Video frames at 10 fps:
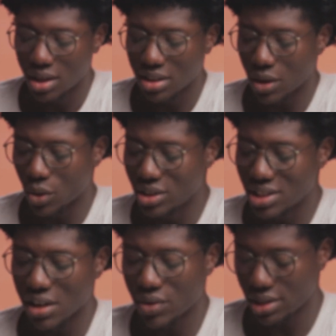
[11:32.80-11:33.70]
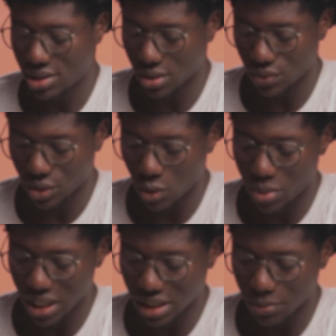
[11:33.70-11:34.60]
Now, on the server itself, on your own
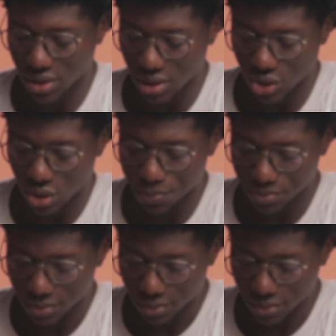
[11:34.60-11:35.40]
backend application,